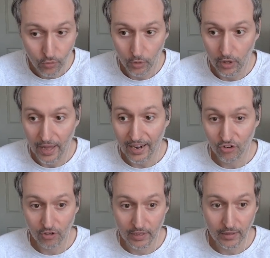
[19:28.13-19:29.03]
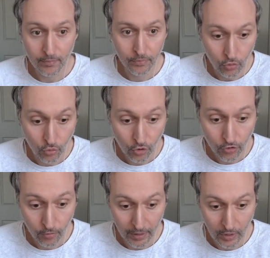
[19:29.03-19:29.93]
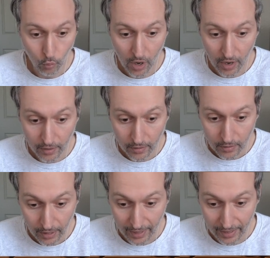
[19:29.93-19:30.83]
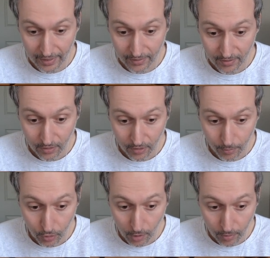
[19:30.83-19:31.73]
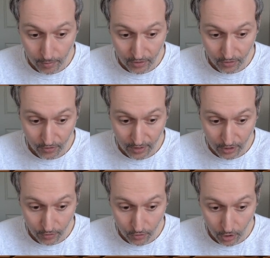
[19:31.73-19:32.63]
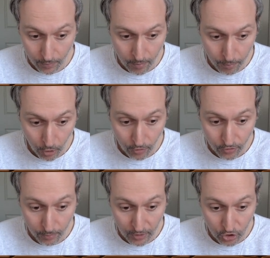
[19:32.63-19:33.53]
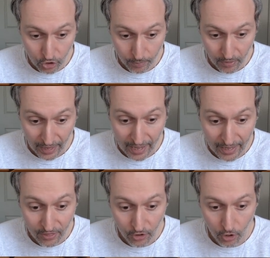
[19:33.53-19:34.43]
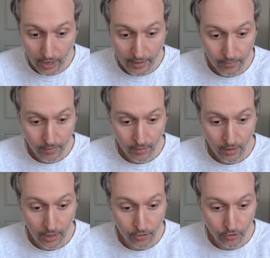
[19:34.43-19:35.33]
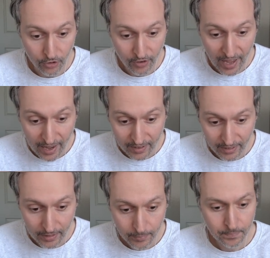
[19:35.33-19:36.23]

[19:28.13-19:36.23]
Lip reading: Well, actually, rook to b1, and the problem is that you've got both the bishop and the knight under attack here.